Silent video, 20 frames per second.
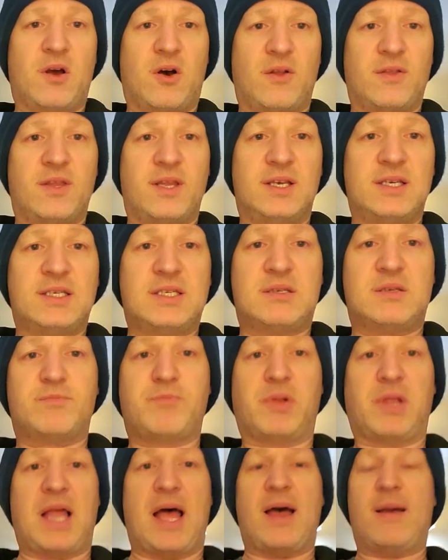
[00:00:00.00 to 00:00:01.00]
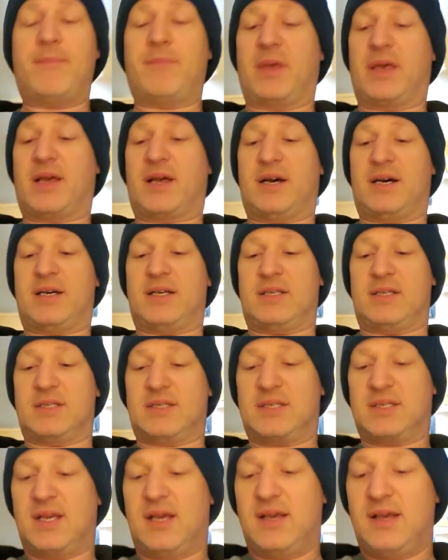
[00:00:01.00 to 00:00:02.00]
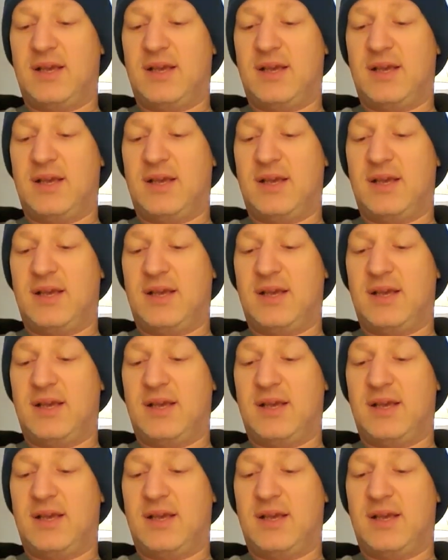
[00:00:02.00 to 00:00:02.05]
on this plan because